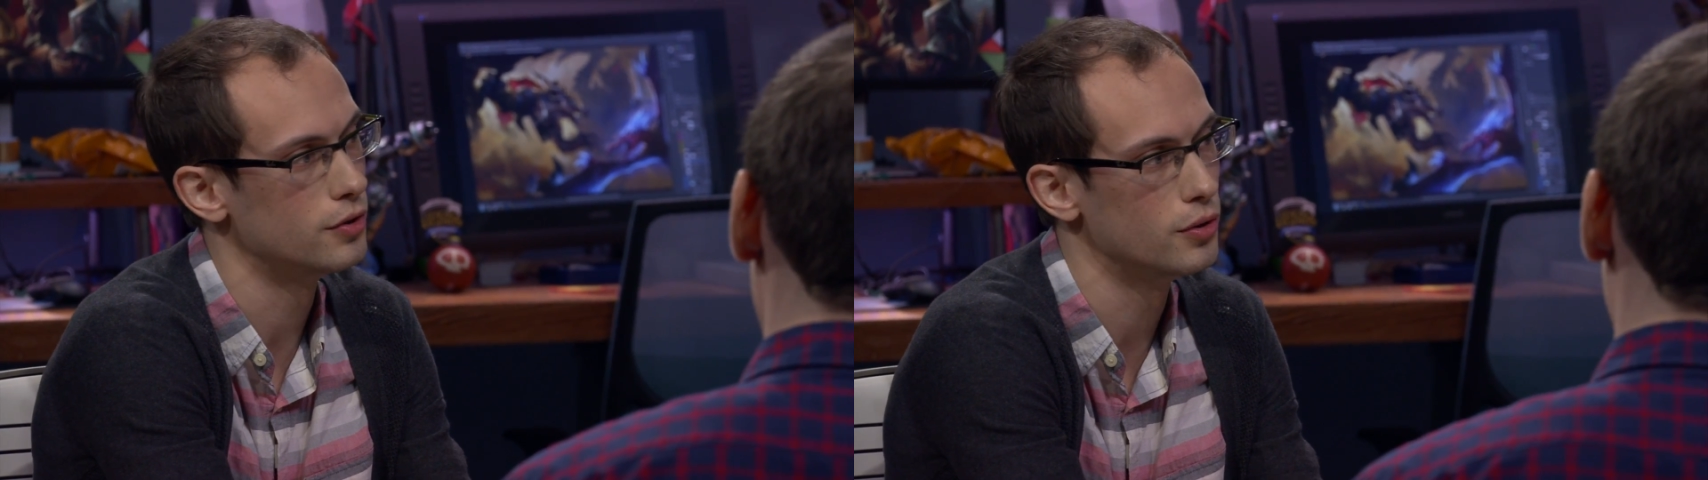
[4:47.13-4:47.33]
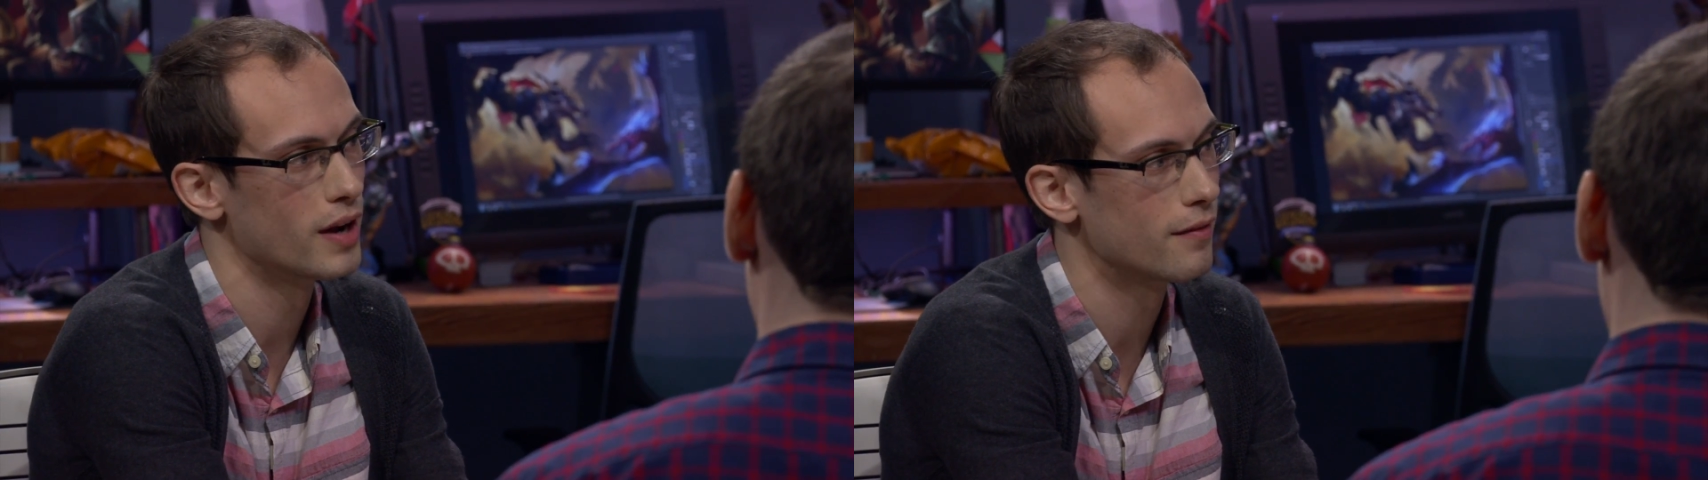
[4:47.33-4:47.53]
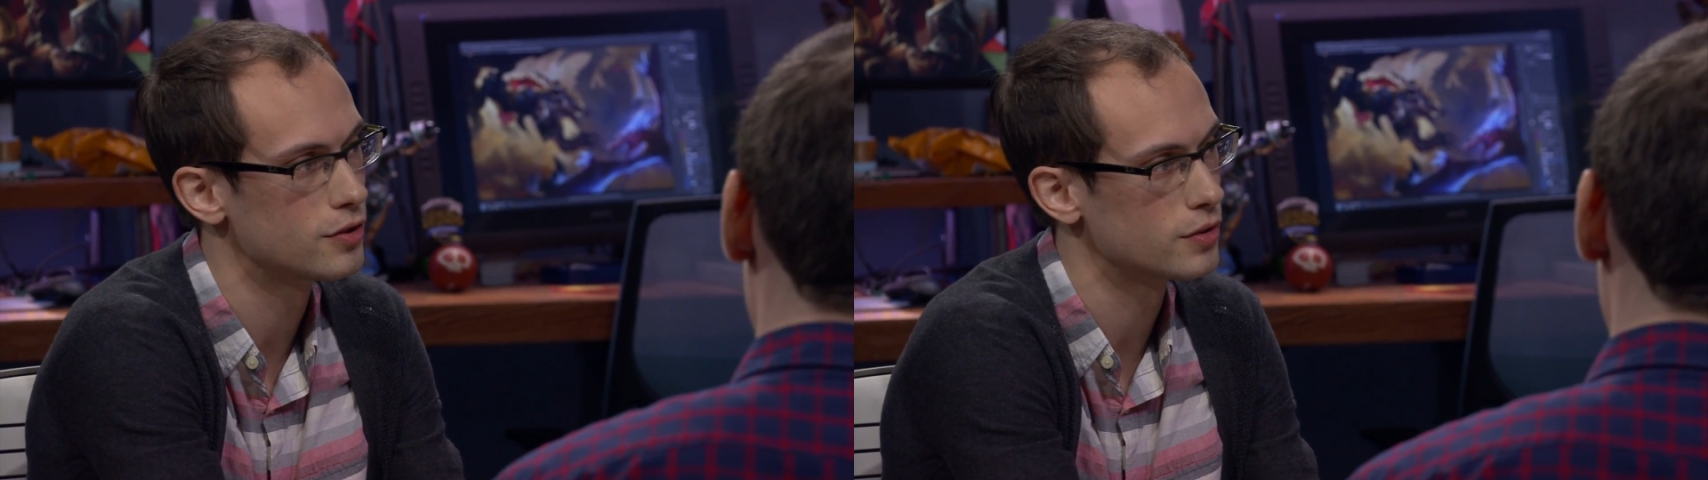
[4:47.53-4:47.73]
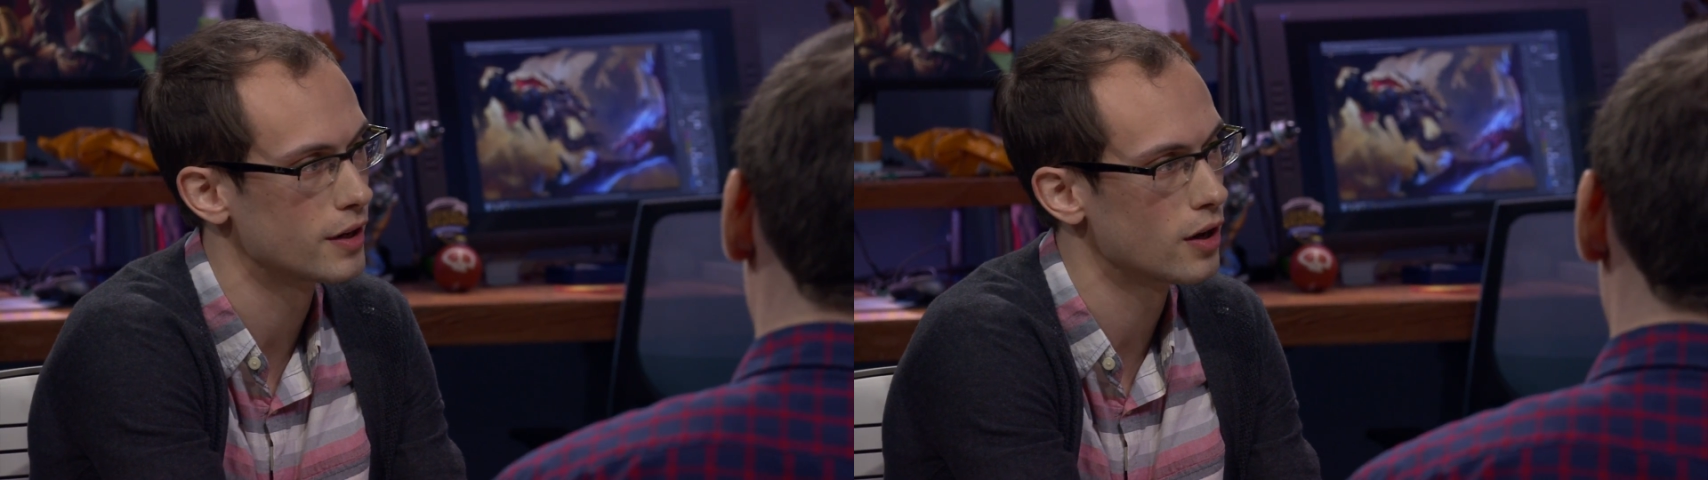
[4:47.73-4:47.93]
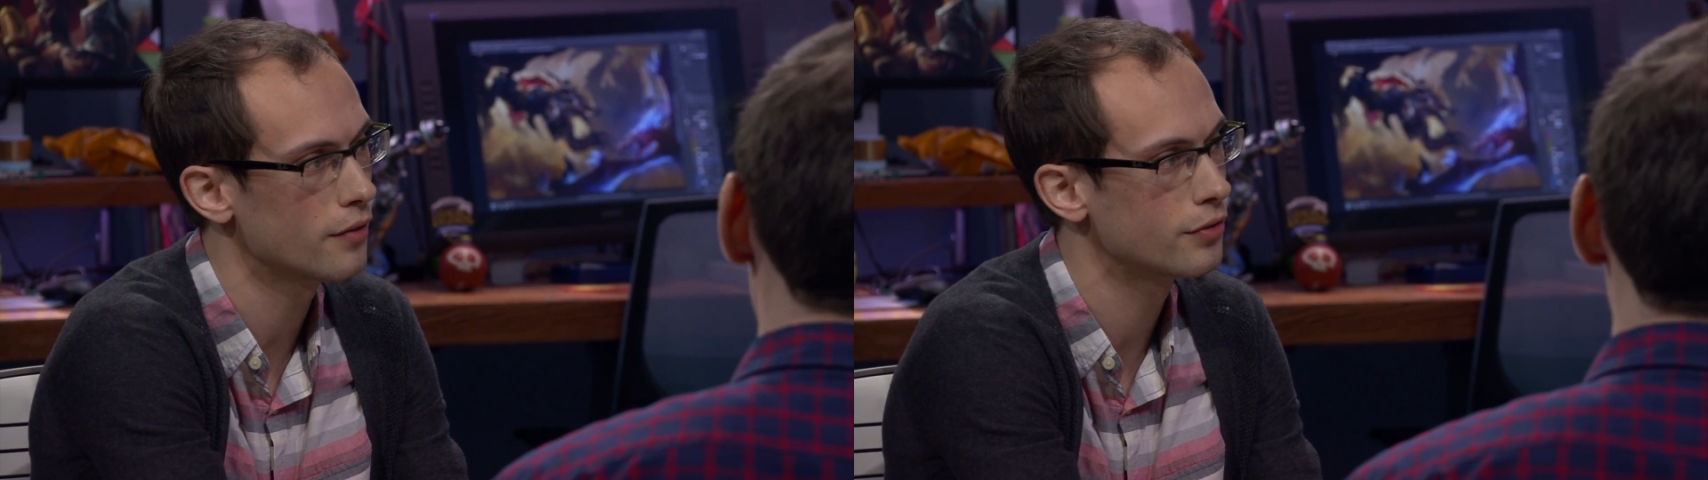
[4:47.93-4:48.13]
do have
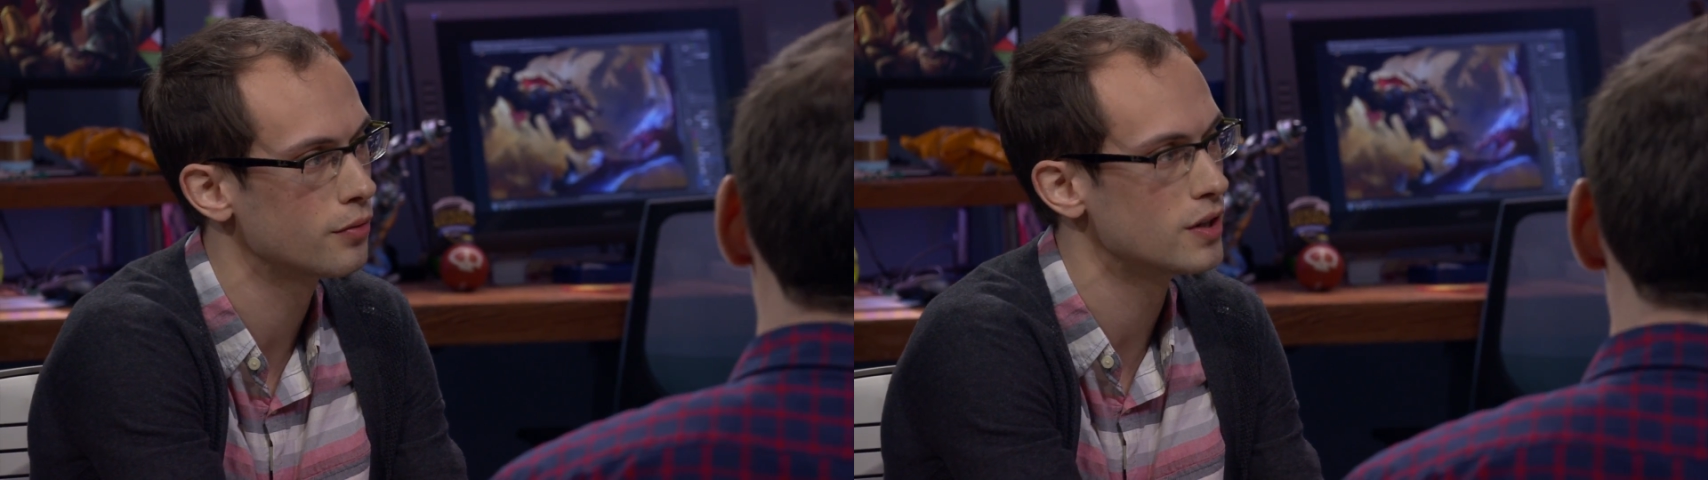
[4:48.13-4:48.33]
trade-offs.